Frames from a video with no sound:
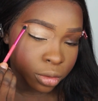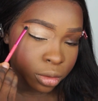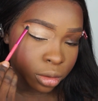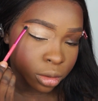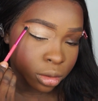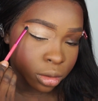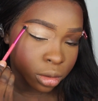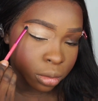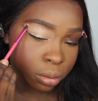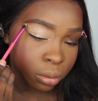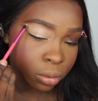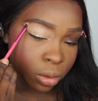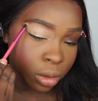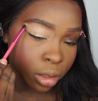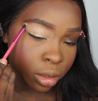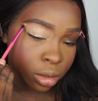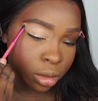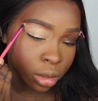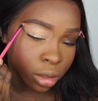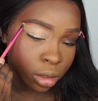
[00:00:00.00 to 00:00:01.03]
and to
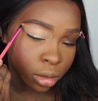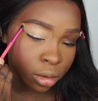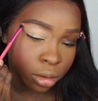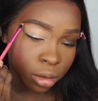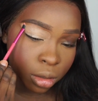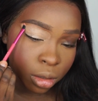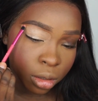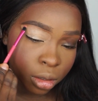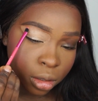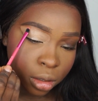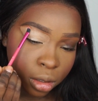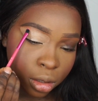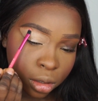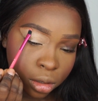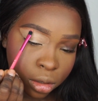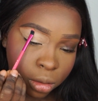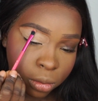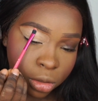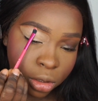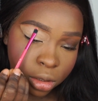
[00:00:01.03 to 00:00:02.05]
blend it.
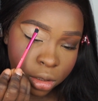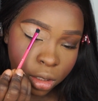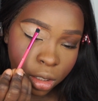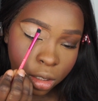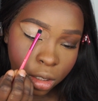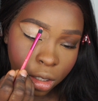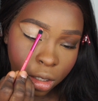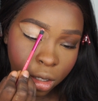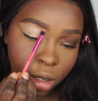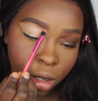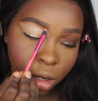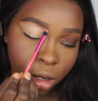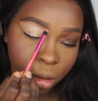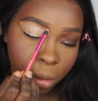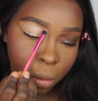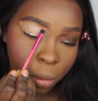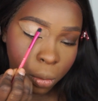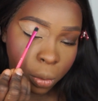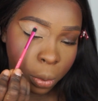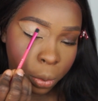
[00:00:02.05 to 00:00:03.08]
So I'm just taking it
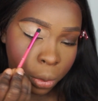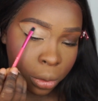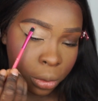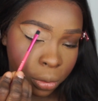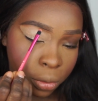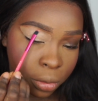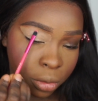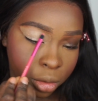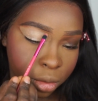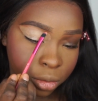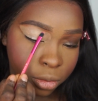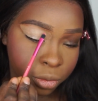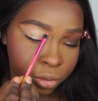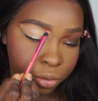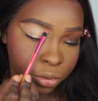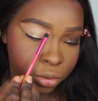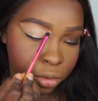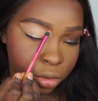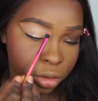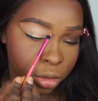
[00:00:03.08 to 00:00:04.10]
up
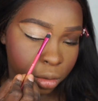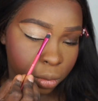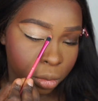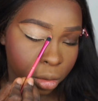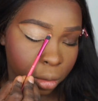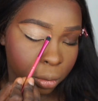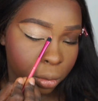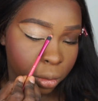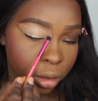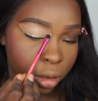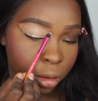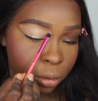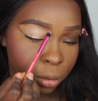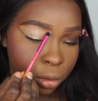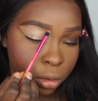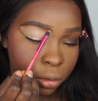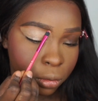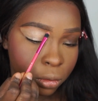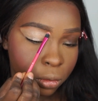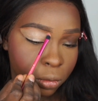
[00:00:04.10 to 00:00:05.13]
my brow
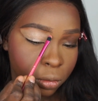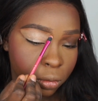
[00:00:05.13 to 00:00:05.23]
bone.